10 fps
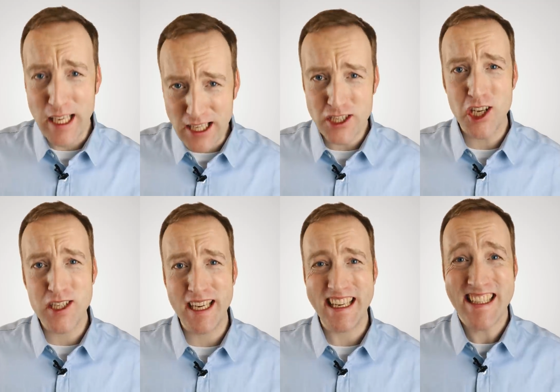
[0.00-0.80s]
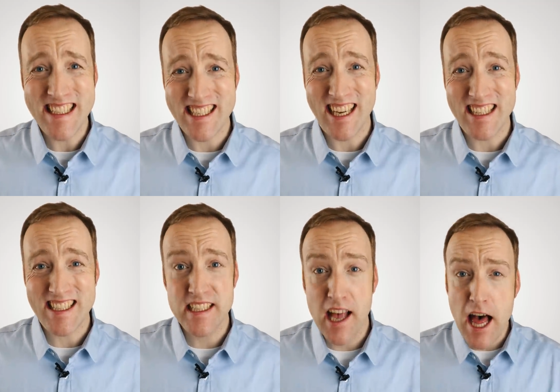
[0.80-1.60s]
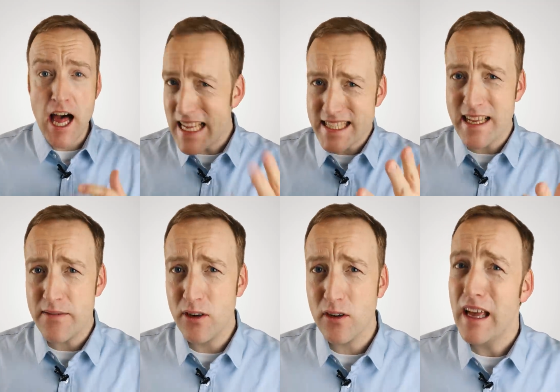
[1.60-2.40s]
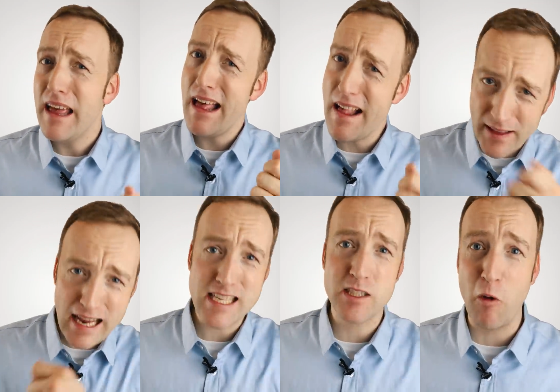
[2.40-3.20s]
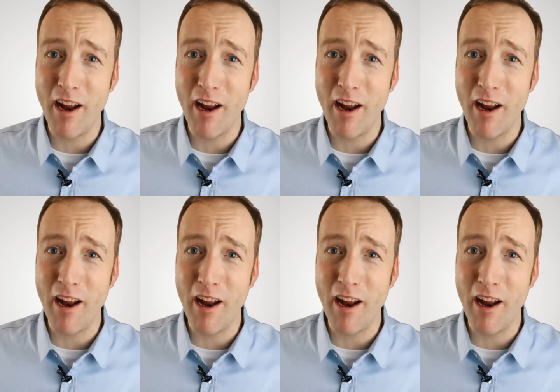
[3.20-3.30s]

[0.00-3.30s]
the Insurtech Insights? Let's have a look at the last